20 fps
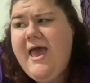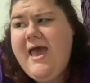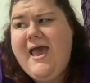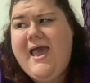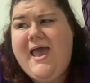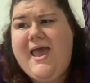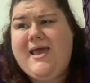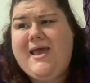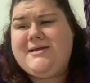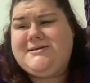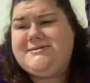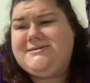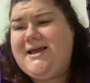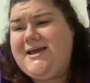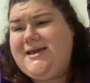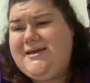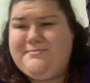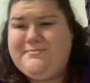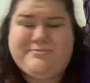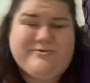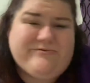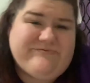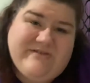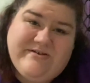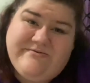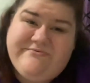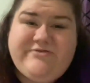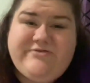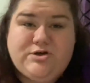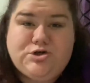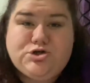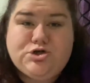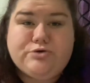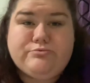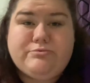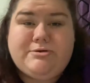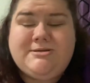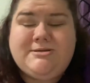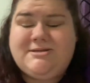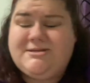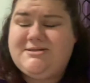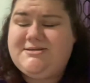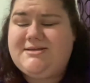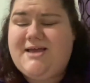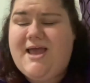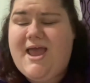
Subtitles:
and I can prevent future ones.